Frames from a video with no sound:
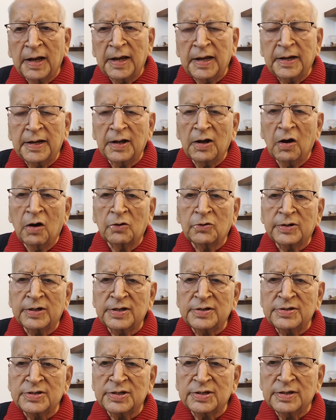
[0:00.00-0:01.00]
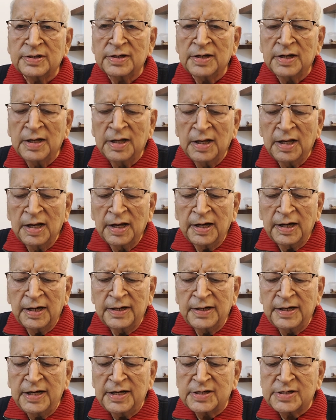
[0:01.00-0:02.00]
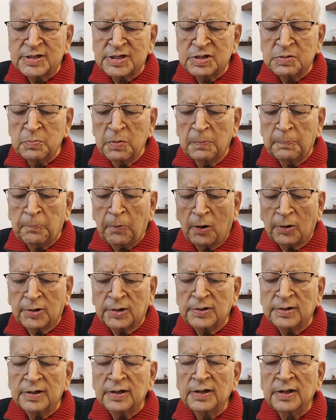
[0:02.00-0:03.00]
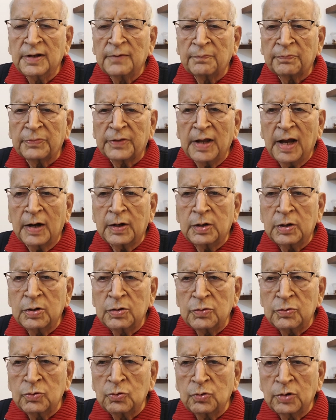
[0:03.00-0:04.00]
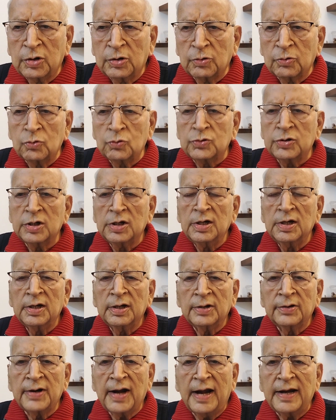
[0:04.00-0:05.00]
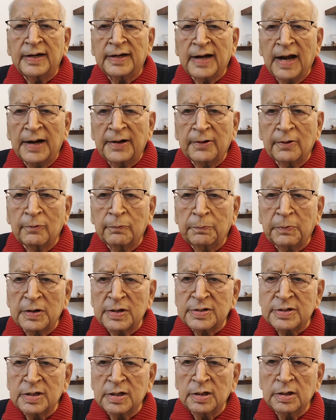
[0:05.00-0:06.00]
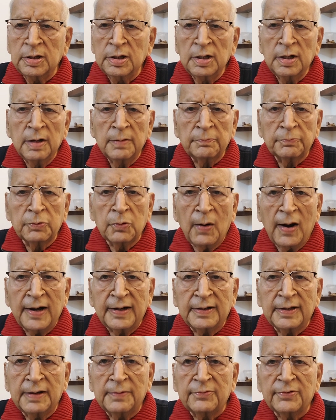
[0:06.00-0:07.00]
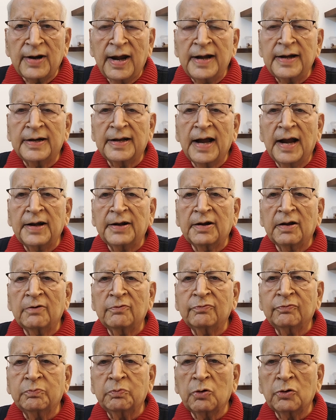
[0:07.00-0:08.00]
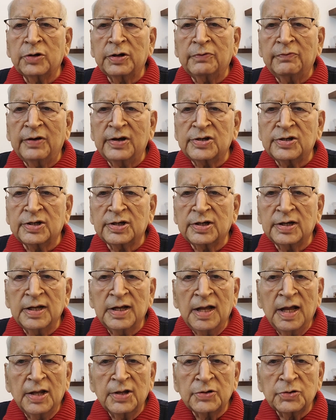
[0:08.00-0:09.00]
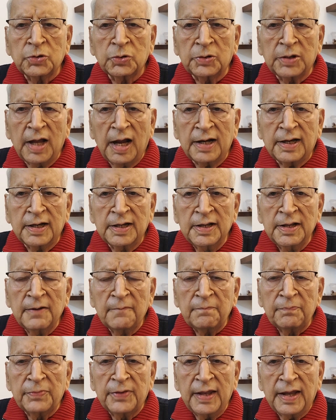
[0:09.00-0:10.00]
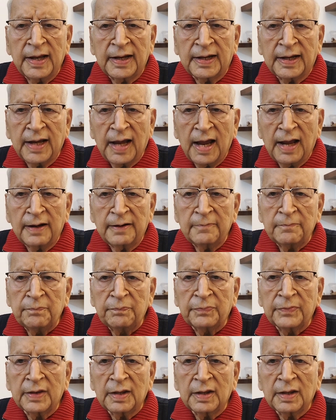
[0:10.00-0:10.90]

in an organization, it needs important that you recruit right kind of personnel, provide them right kind of motivation so that they can